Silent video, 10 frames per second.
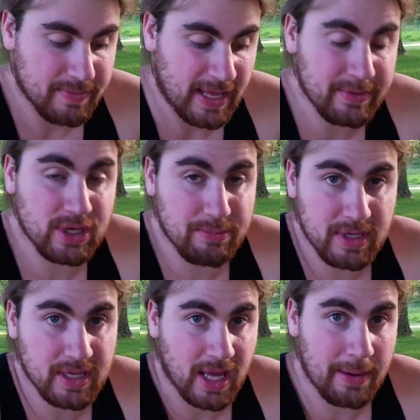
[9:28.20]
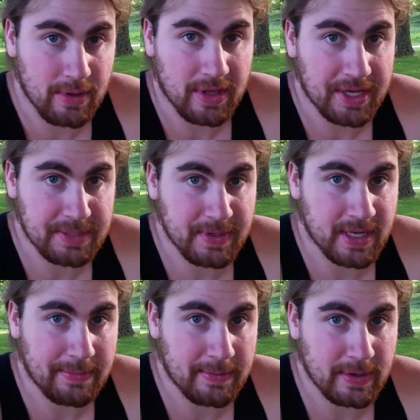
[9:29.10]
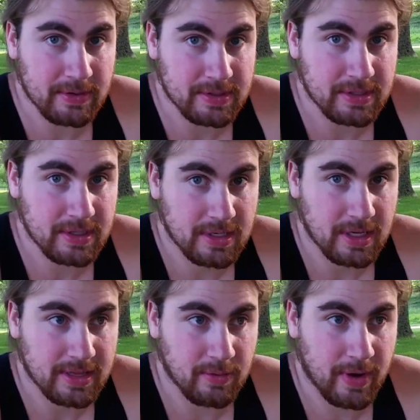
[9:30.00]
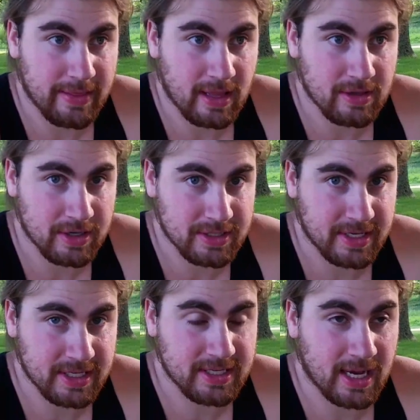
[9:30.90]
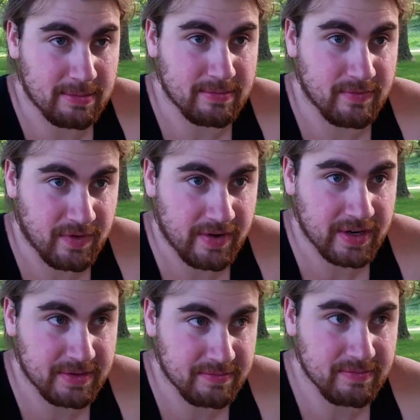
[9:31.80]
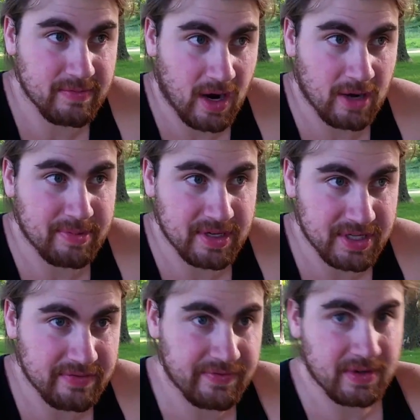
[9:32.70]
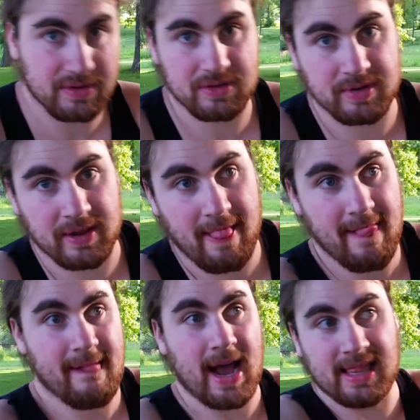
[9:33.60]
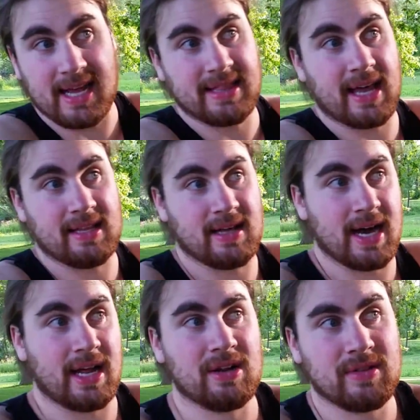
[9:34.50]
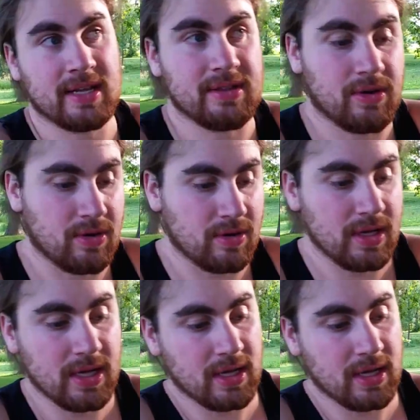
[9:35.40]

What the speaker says: that could be the game that gets me into MMOs. The way that looks, because it's got a very RPG feel to it. I like that a lot. I don't like the whole